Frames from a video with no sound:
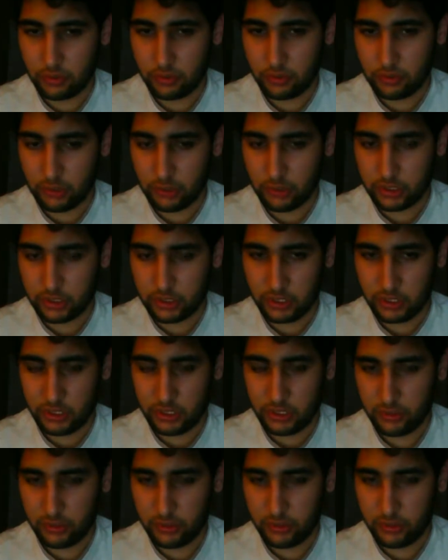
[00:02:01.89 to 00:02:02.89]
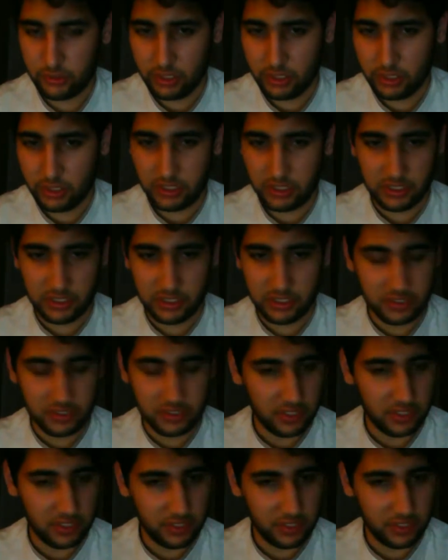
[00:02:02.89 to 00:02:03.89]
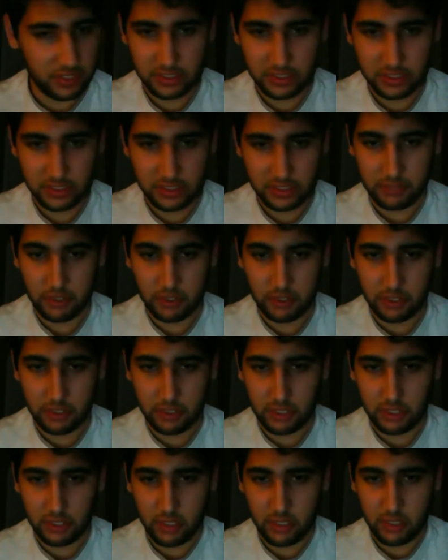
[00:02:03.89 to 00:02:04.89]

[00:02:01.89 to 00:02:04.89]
mostly created these interesting manga